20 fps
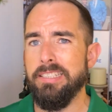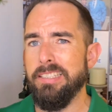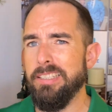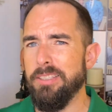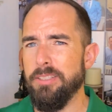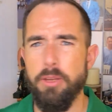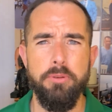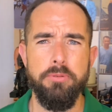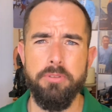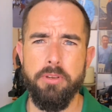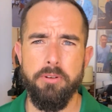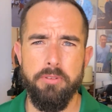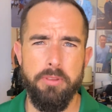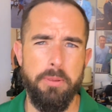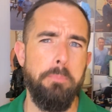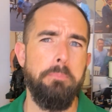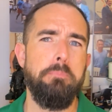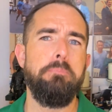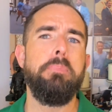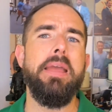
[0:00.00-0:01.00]
those are
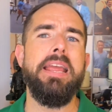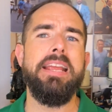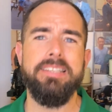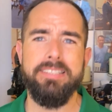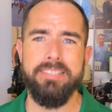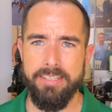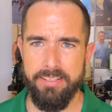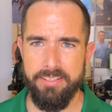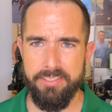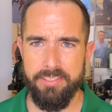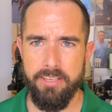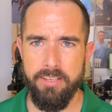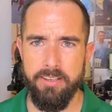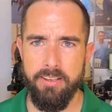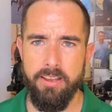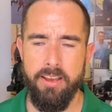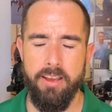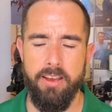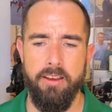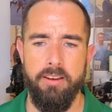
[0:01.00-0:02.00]
the basics
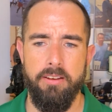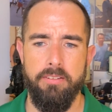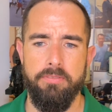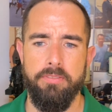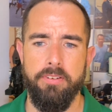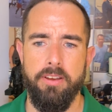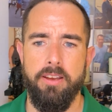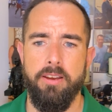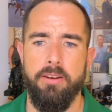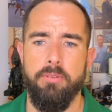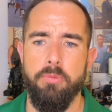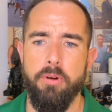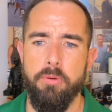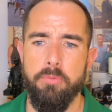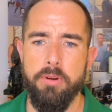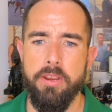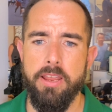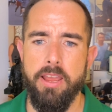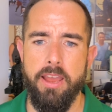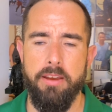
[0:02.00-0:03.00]
of
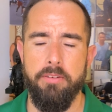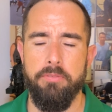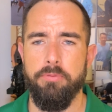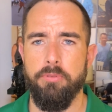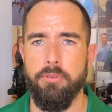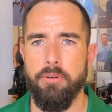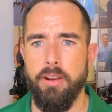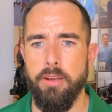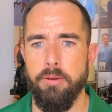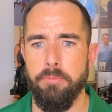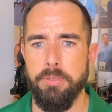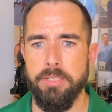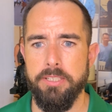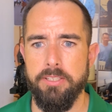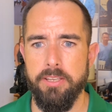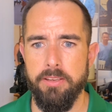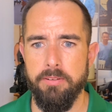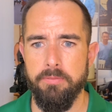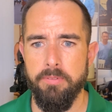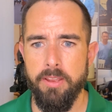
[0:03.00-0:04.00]
what we have for
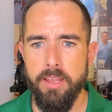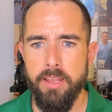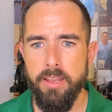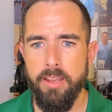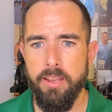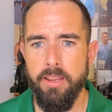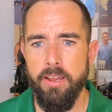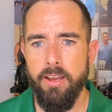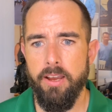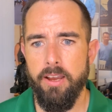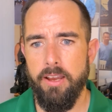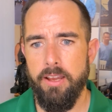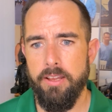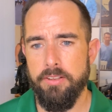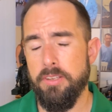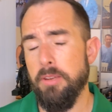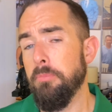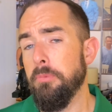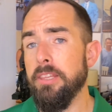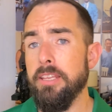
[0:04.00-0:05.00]
LPT.
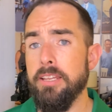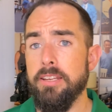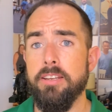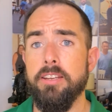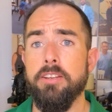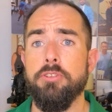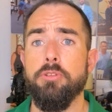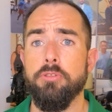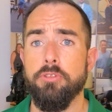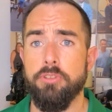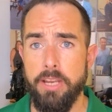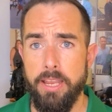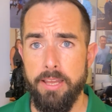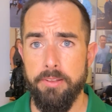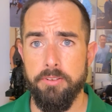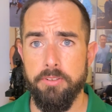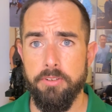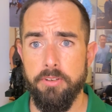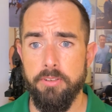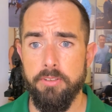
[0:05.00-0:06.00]
Some of the initial
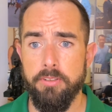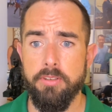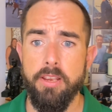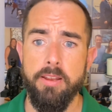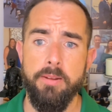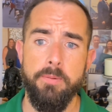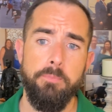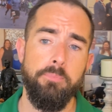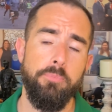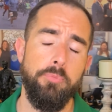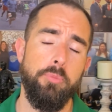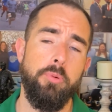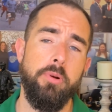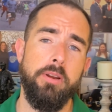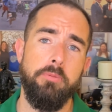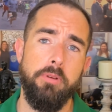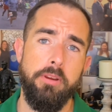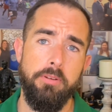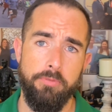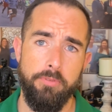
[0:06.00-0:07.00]
challenges
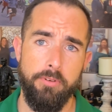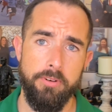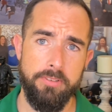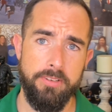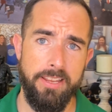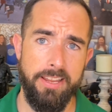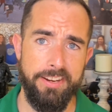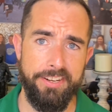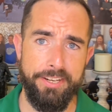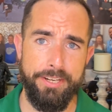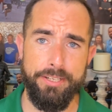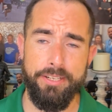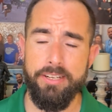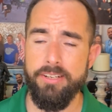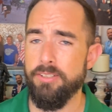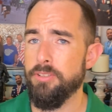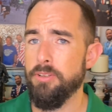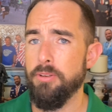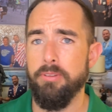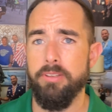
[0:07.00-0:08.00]
when we first got on
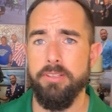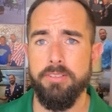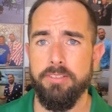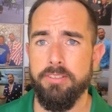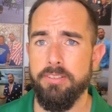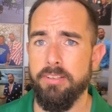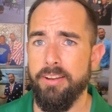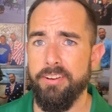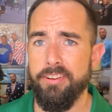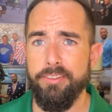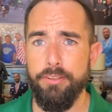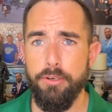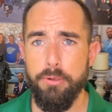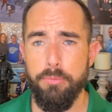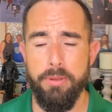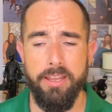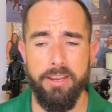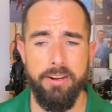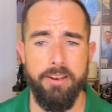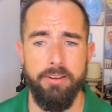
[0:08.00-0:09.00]
here, so let's talk a little
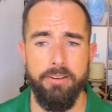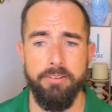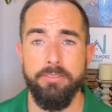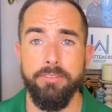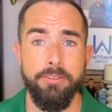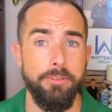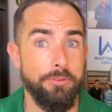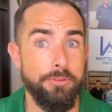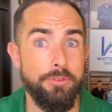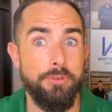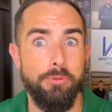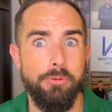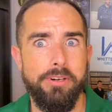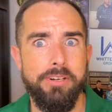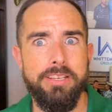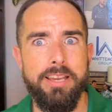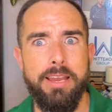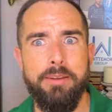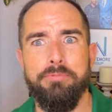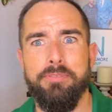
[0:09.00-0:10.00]
about a little story
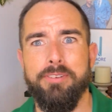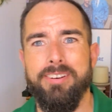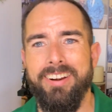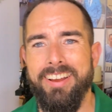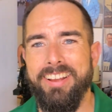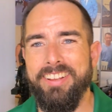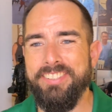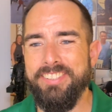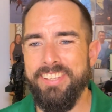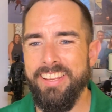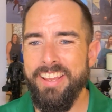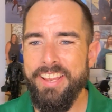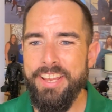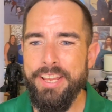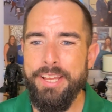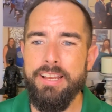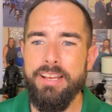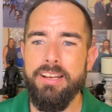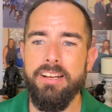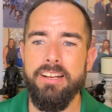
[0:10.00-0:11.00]
time for us.
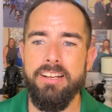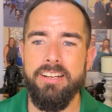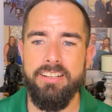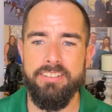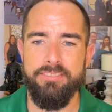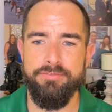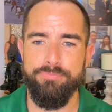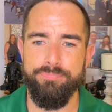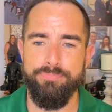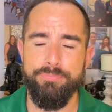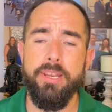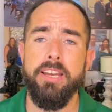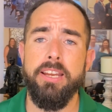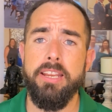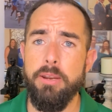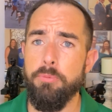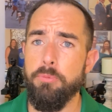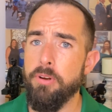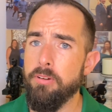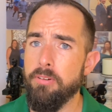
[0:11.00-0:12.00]

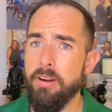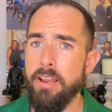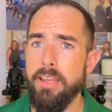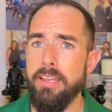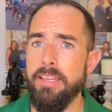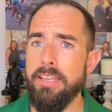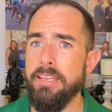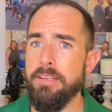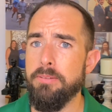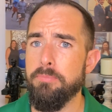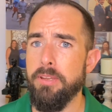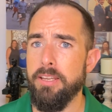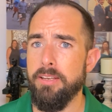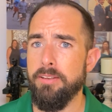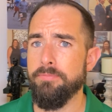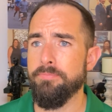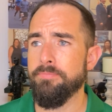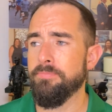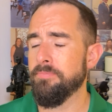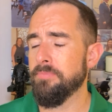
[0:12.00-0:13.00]
Again, we were at
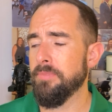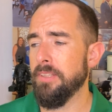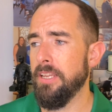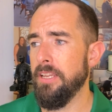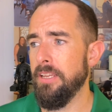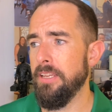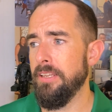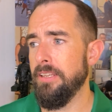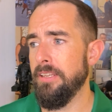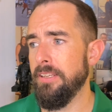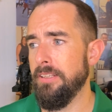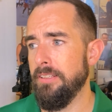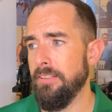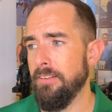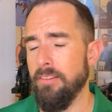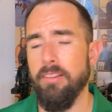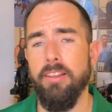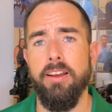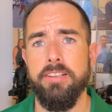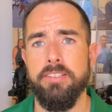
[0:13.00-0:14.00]
Inman
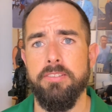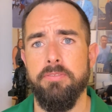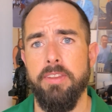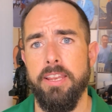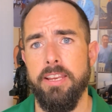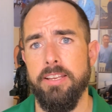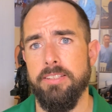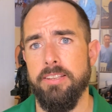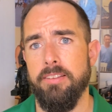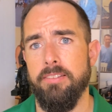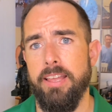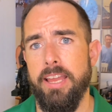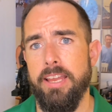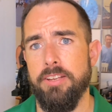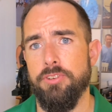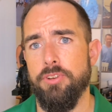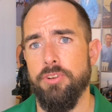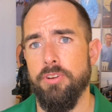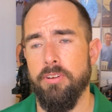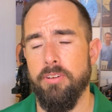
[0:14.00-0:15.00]
in Las Vegas
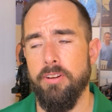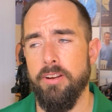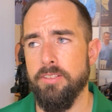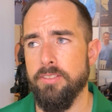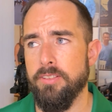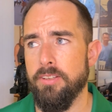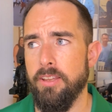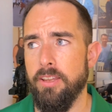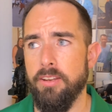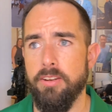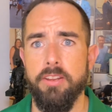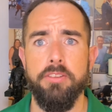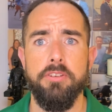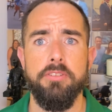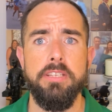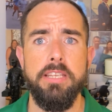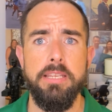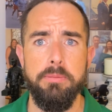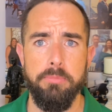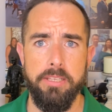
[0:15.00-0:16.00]
last year, and another
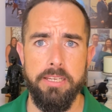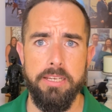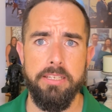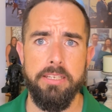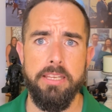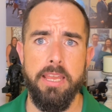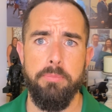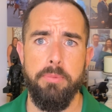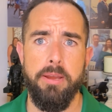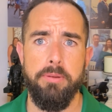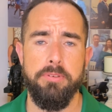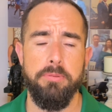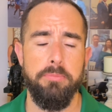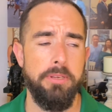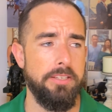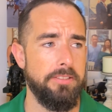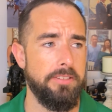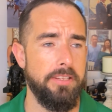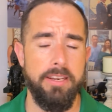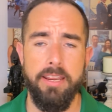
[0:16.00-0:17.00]
team lead came out to me
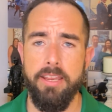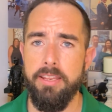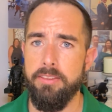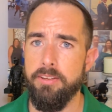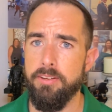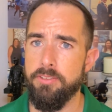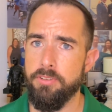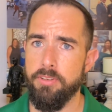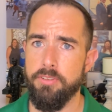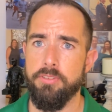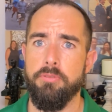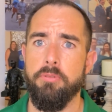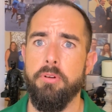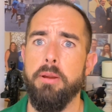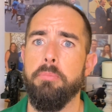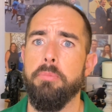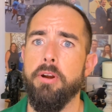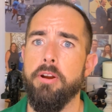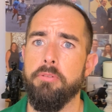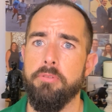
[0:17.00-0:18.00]
and said, hey, there's this
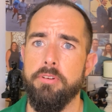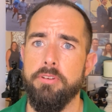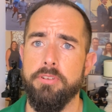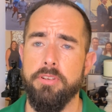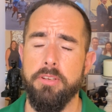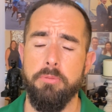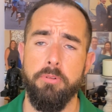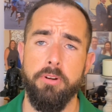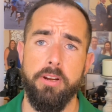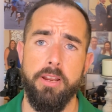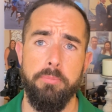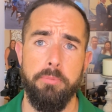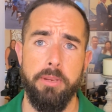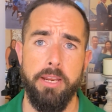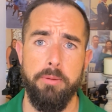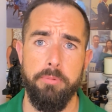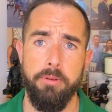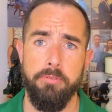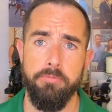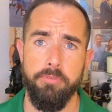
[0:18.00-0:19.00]
great brokerage that we're coming
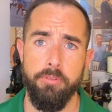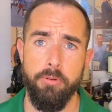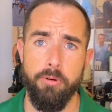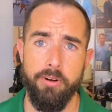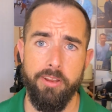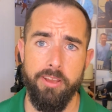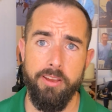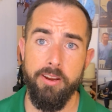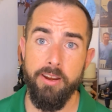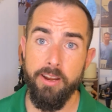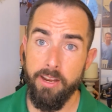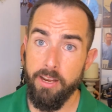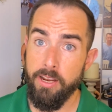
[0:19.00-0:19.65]
up in Florida.